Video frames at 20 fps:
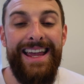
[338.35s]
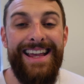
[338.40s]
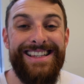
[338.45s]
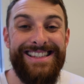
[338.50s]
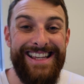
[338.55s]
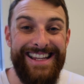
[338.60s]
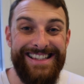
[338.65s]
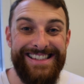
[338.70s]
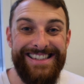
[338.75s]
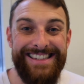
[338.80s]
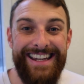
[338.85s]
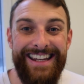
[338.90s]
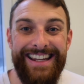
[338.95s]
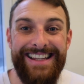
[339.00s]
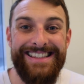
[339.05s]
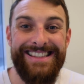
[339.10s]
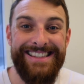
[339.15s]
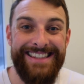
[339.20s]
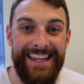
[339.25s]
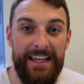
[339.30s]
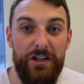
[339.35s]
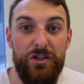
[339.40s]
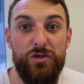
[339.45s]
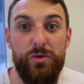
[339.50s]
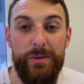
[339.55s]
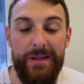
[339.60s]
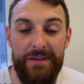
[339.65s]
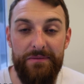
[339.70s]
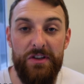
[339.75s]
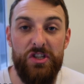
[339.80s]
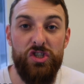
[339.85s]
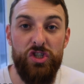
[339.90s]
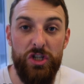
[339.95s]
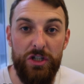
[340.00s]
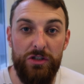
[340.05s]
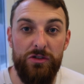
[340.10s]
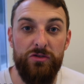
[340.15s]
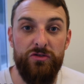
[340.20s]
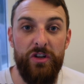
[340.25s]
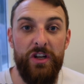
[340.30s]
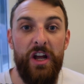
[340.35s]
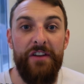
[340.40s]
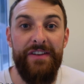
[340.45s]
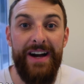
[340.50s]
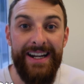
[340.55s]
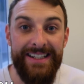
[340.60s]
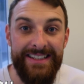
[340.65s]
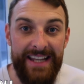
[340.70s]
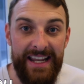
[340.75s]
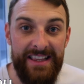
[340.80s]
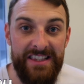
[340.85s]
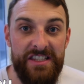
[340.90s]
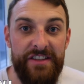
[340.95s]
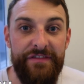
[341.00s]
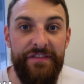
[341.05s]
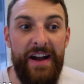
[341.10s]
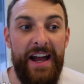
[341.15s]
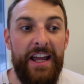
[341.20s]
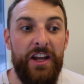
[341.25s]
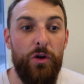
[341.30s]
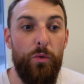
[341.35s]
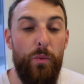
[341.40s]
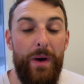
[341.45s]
it's instilling skills within the children of identifying